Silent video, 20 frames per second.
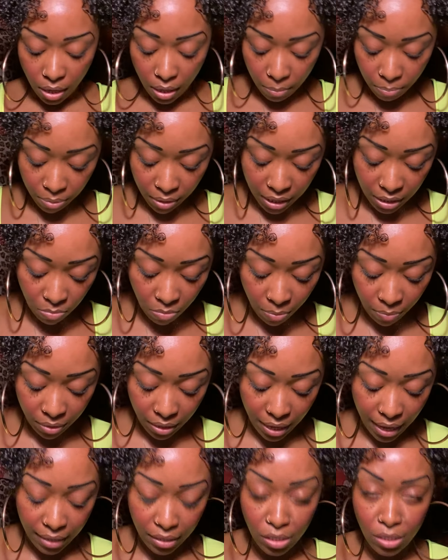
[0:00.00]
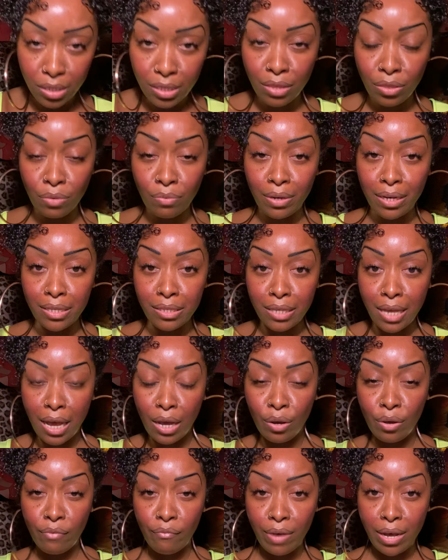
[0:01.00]
Please remember the energies in the readings
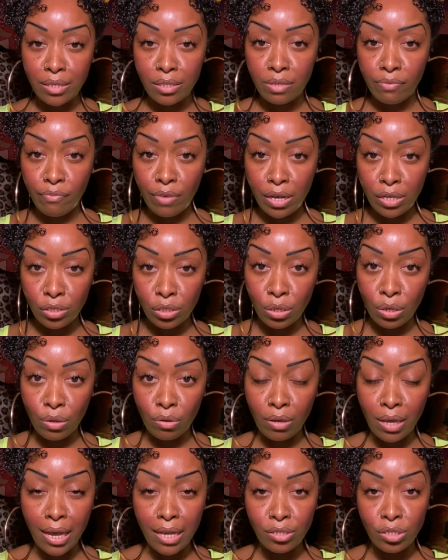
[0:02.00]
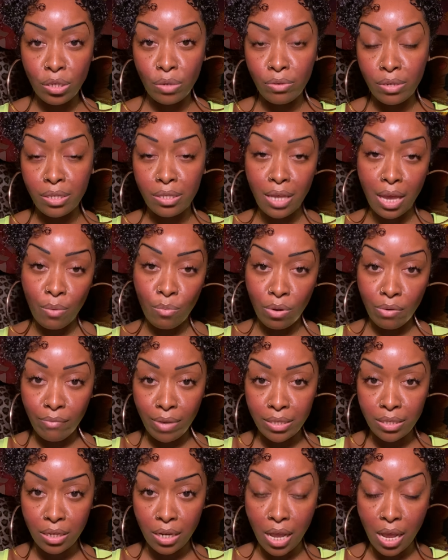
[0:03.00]
can go vice versa, okay? So only take what
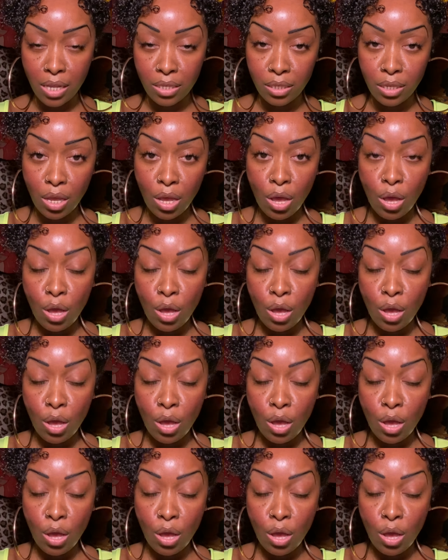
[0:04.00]
resonates.